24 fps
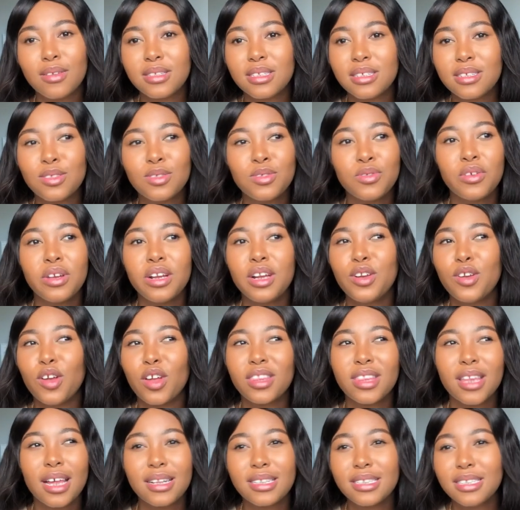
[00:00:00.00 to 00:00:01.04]
It's really not
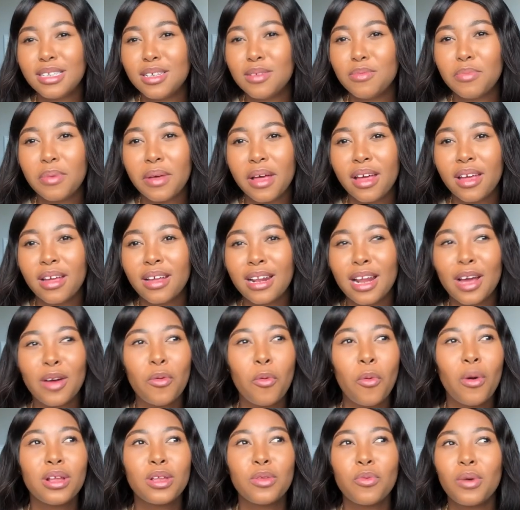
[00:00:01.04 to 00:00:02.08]
that deep, hey. Like
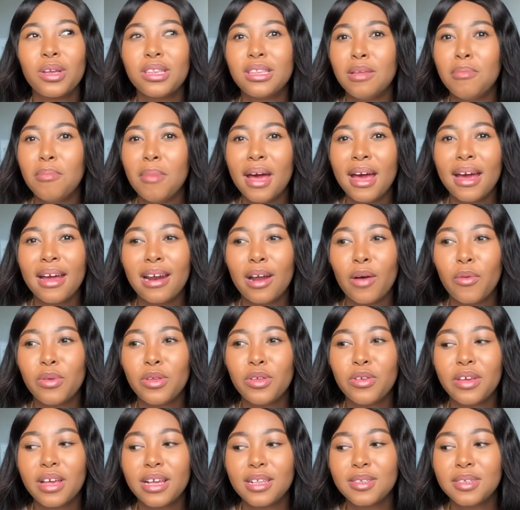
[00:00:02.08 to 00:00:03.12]
what email when you
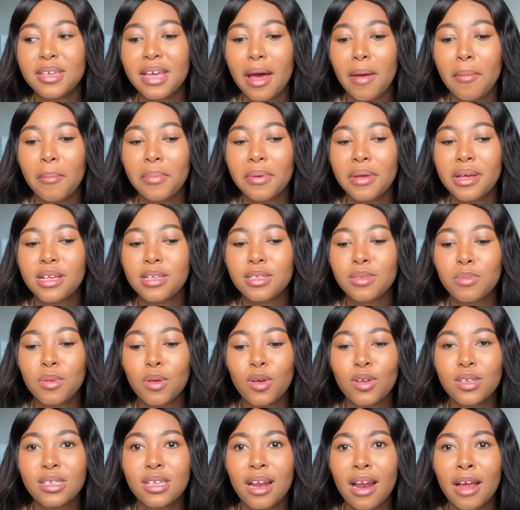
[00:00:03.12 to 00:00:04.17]
get to campus,
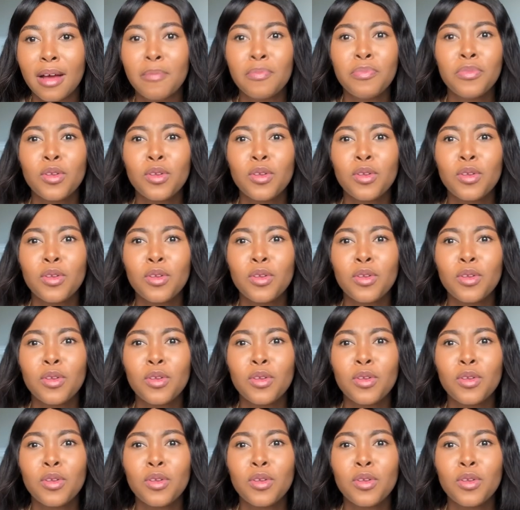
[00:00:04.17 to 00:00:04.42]
because they're like,